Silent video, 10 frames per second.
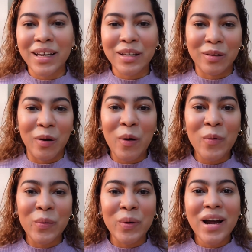
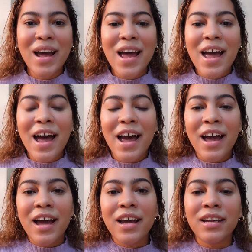no.
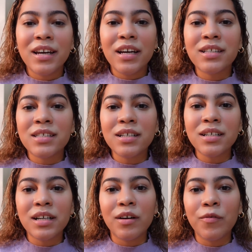And it
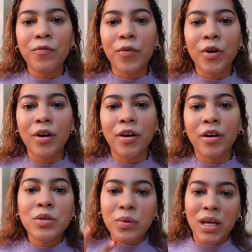took
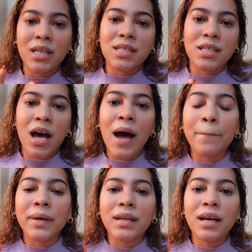for 2 things to
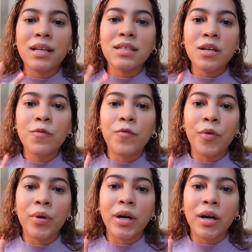happen. It took
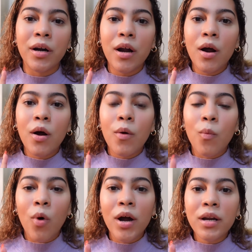for
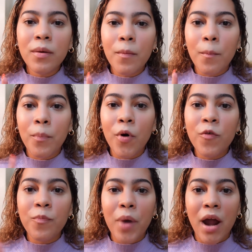one,
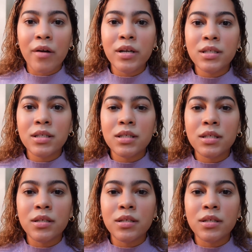both parents